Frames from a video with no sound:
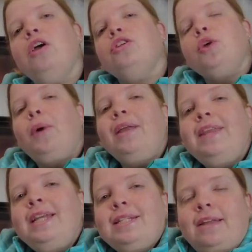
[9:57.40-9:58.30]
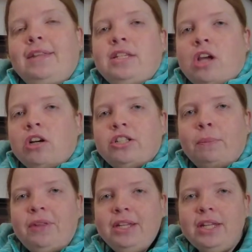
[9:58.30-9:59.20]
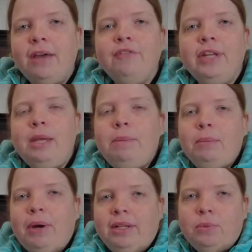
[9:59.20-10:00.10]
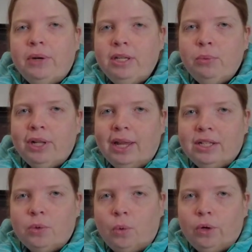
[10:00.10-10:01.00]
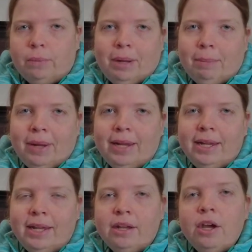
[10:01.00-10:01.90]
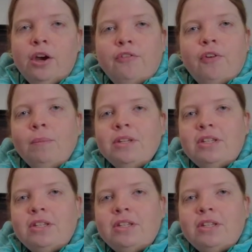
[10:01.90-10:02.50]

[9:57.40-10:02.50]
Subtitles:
So I think these are some things you have to keep in mind when you would like to order backpacking gear from the